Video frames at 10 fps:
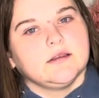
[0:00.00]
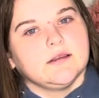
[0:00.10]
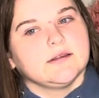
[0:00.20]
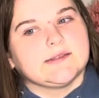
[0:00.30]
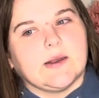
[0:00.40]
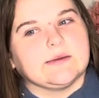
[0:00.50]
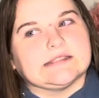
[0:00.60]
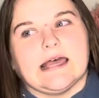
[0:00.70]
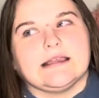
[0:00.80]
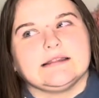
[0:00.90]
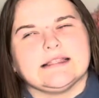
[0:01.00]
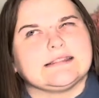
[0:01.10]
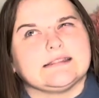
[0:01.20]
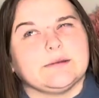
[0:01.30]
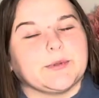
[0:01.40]
So I was like, that's
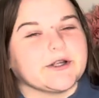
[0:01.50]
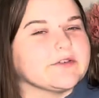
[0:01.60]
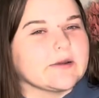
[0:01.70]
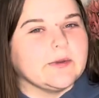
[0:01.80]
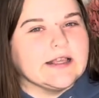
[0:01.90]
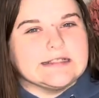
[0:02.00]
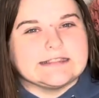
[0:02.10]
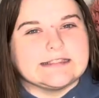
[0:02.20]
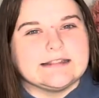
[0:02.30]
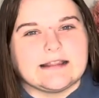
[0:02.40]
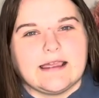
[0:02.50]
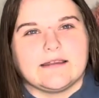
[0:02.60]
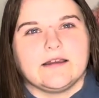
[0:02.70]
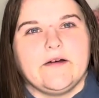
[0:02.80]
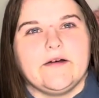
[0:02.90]
the perfect place. And like
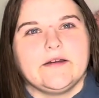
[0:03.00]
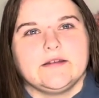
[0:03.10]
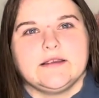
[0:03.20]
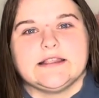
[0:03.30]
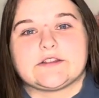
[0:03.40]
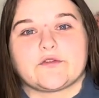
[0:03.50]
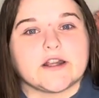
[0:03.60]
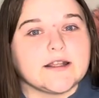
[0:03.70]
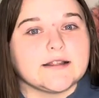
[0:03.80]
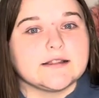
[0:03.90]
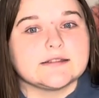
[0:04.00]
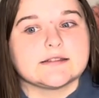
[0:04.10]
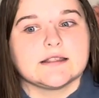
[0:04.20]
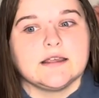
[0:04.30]
his friends,